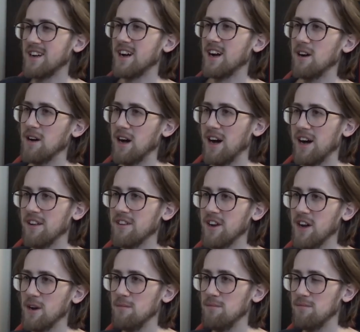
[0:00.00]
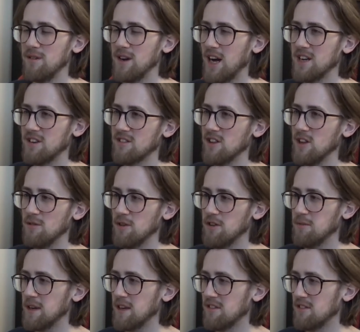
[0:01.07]
I don't know, I just love her
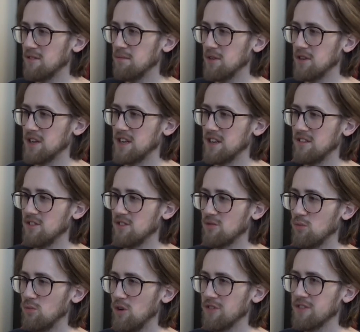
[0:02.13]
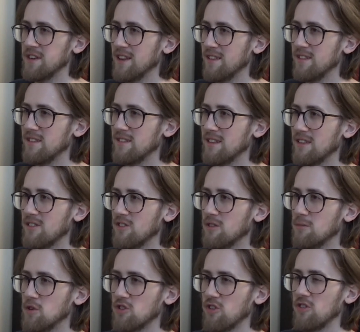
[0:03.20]
to pieces, but she just wasn't in this season
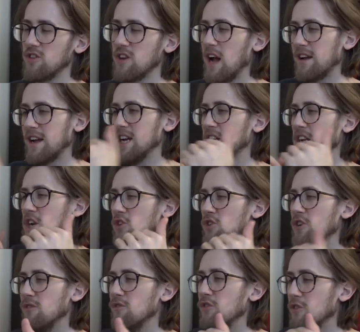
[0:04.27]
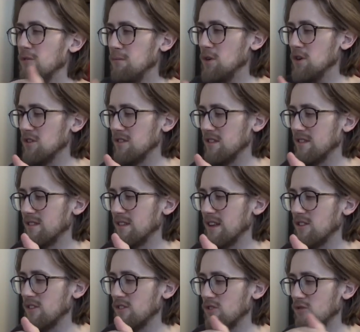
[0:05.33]
as much. So I guess she couldn't have done much this
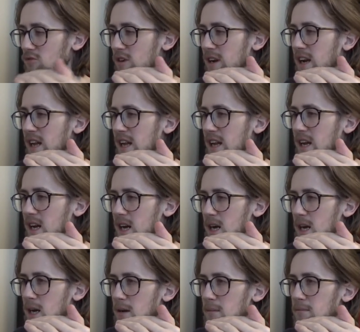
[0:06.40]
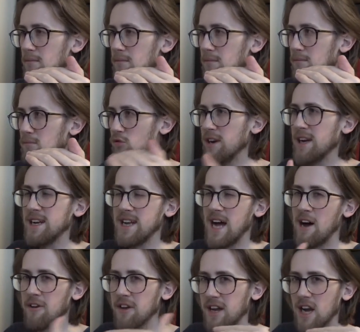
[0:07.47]
season to really bring
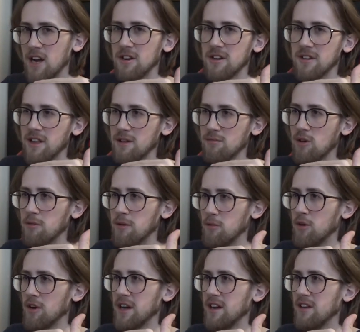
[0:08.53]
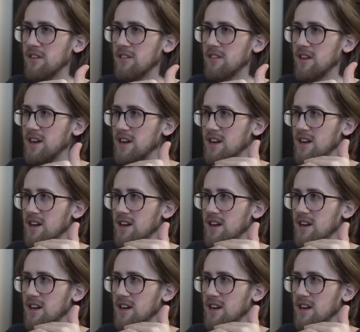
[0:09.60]
down her character. That's probably what it is.